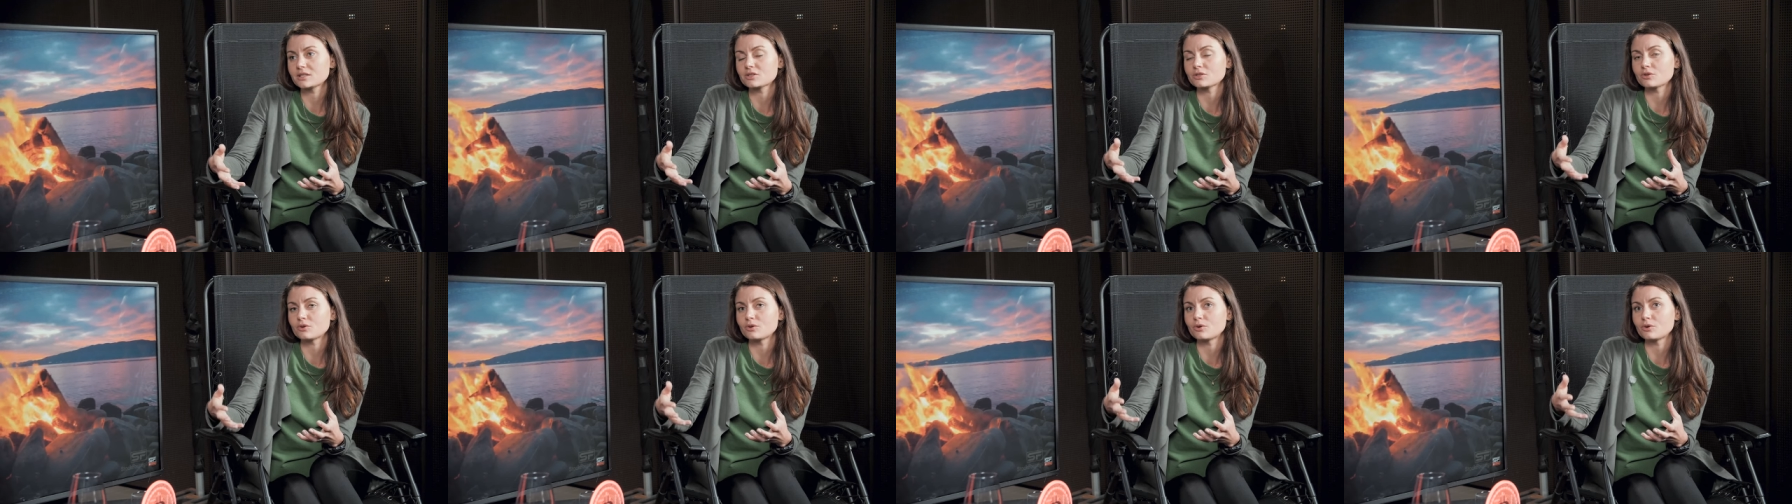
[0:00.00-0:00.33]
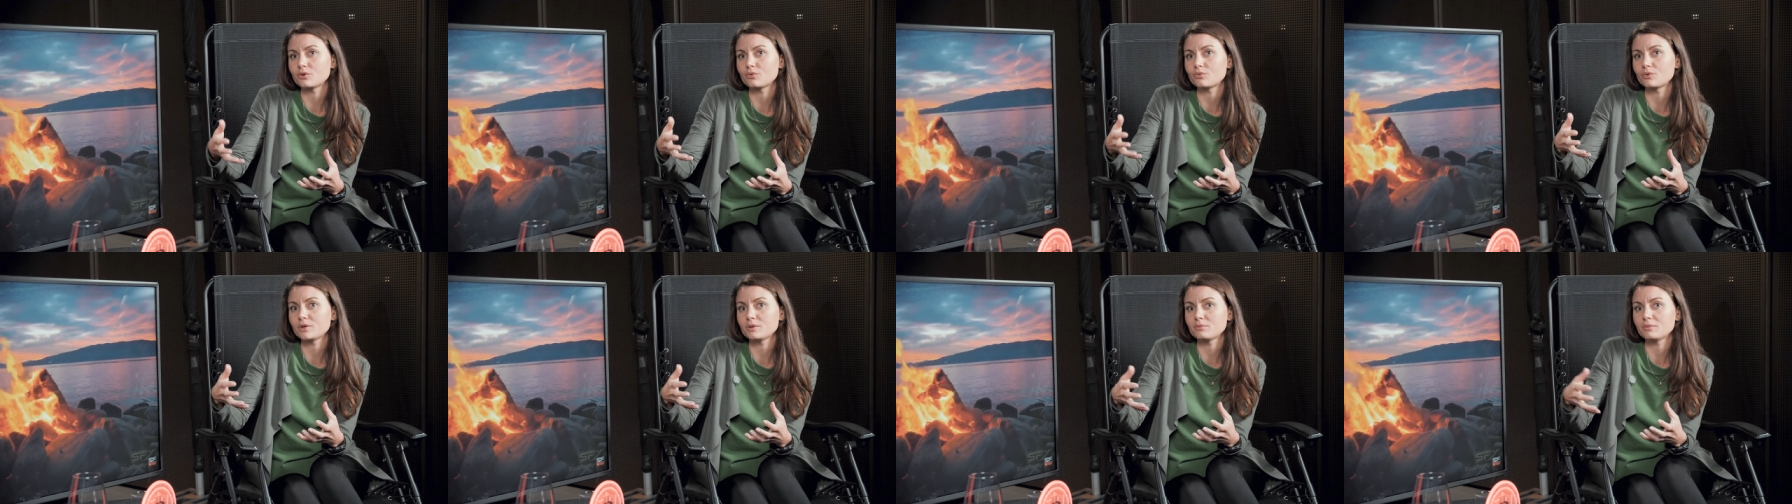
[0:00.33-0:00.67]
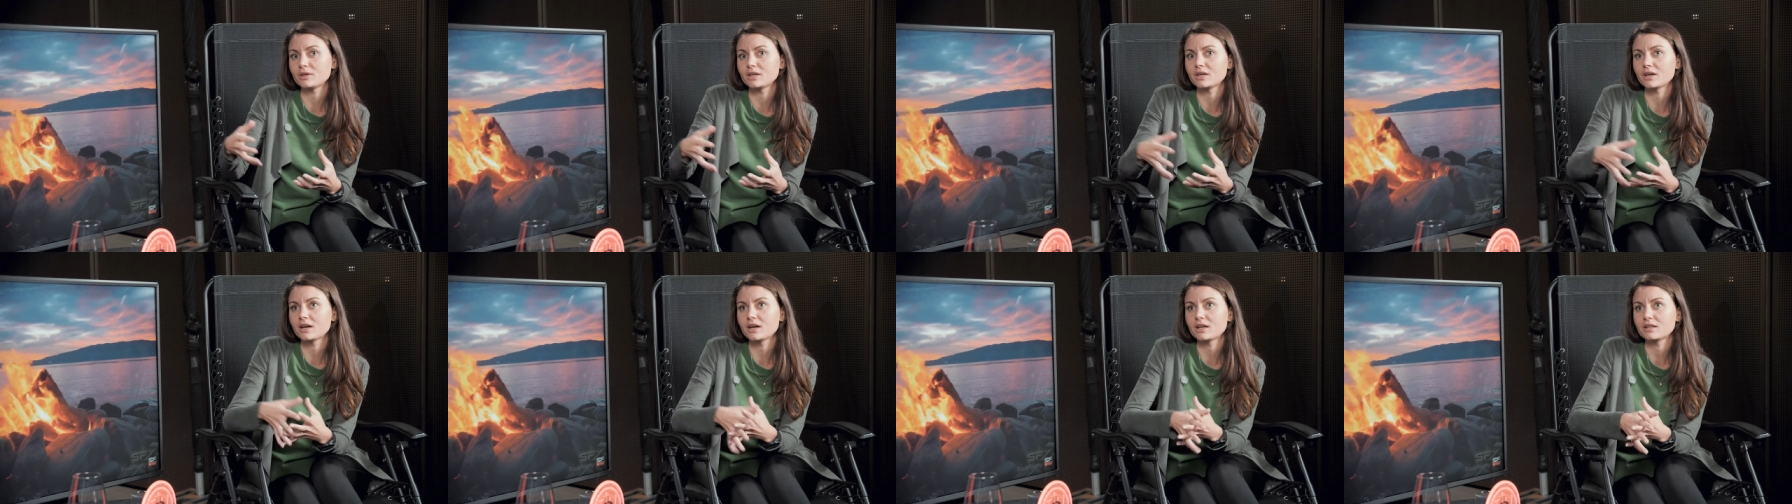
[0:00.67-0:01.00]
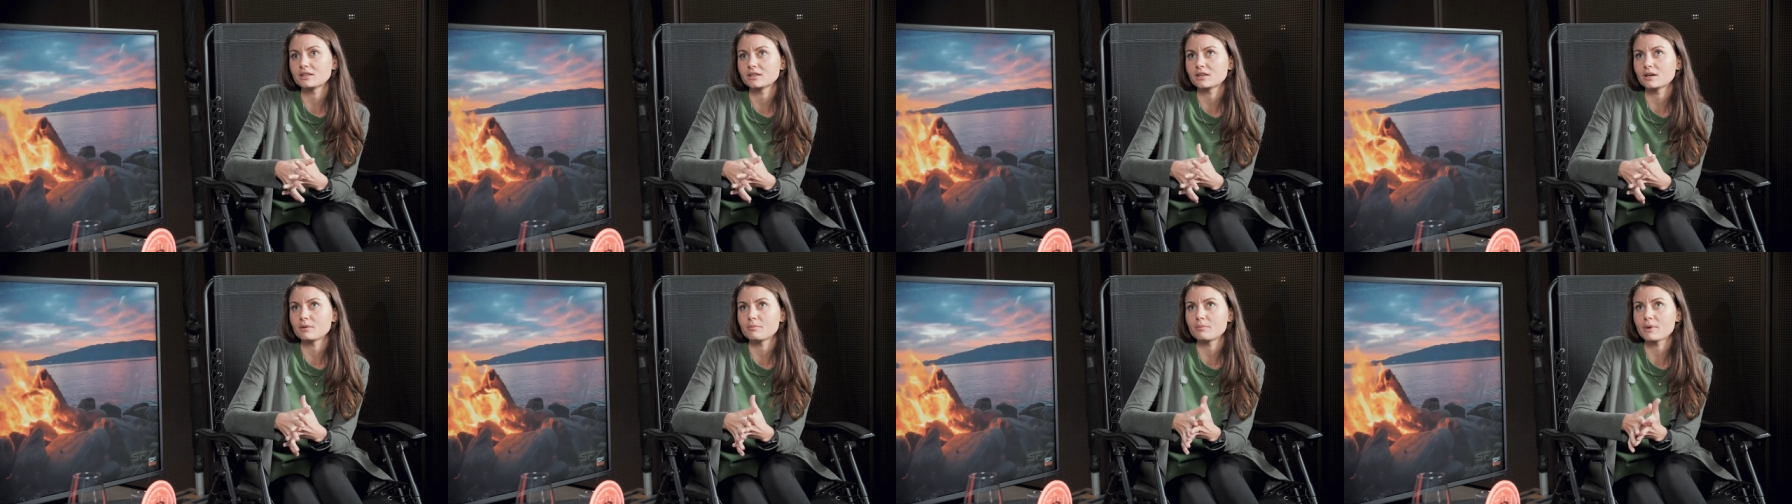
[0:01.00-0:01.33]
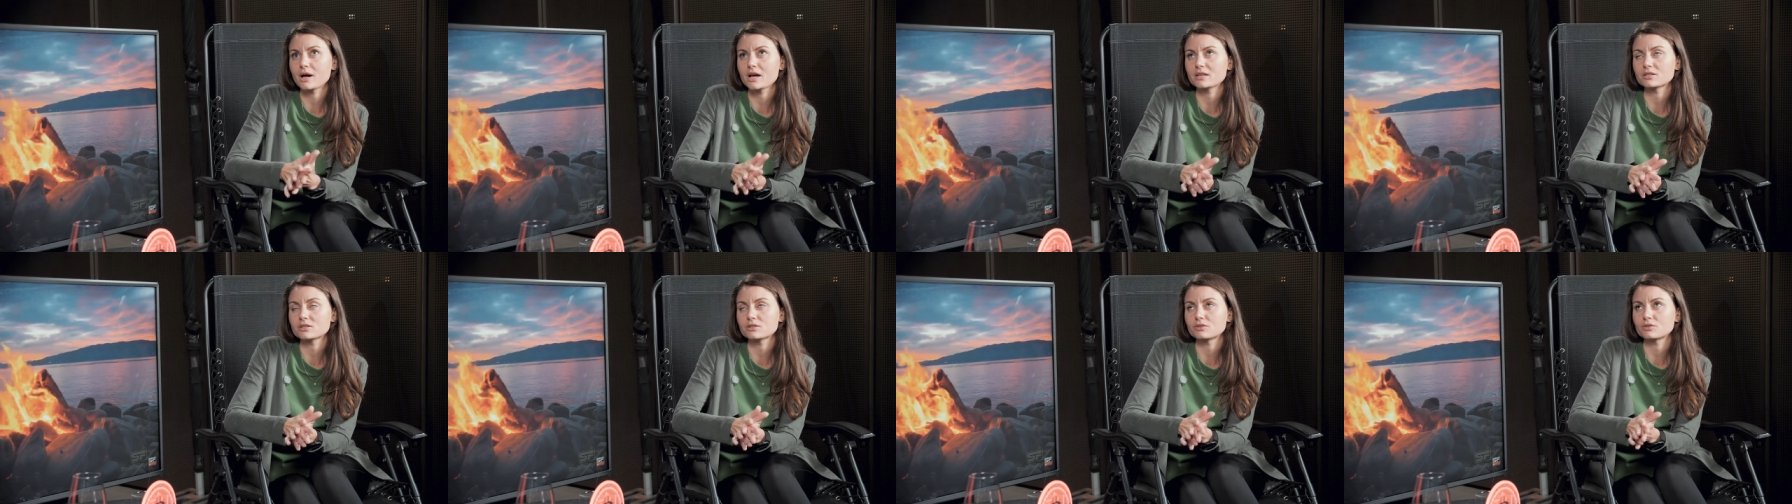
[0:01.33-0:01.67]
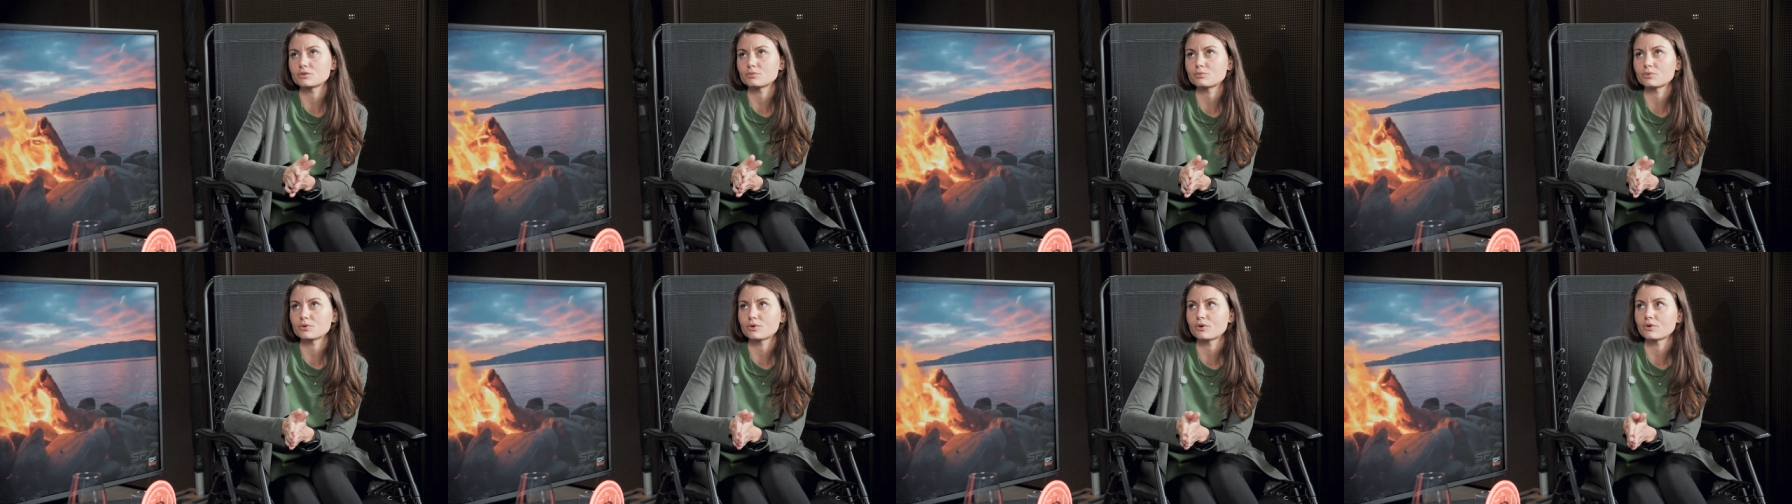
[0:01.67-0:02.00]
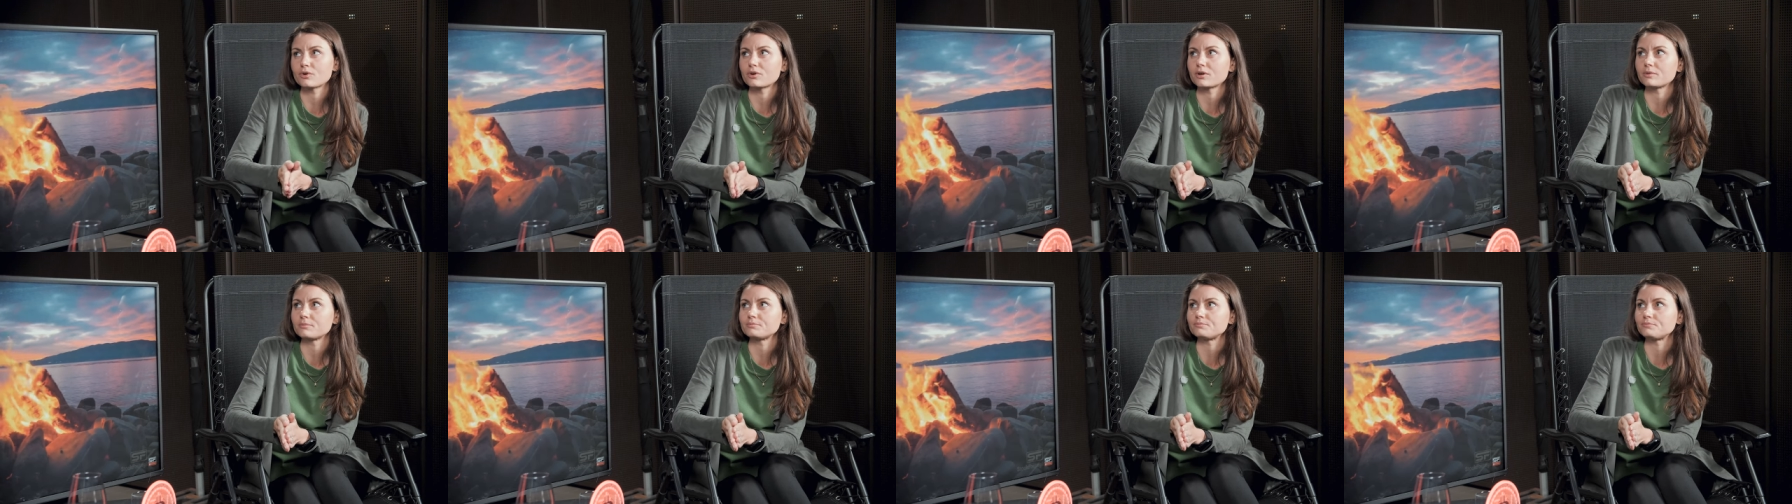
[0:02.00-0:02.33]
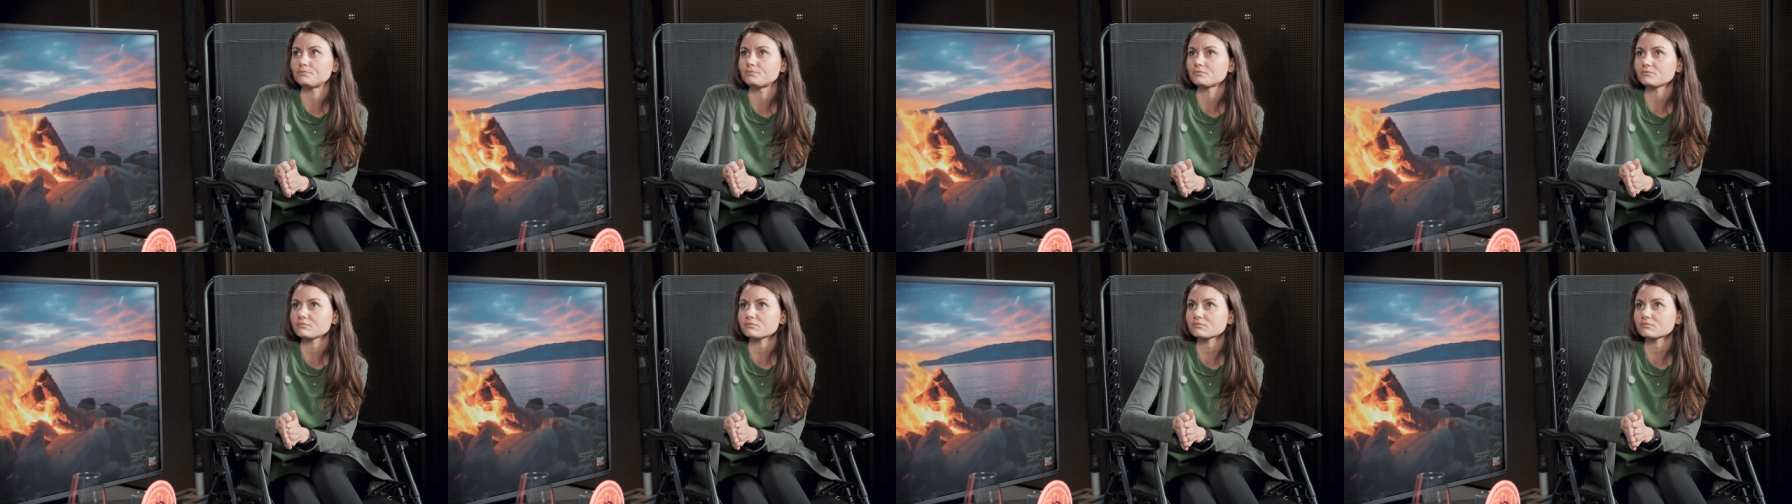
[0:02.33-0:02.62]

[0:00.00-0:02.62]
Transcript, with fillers: So we began ambassador program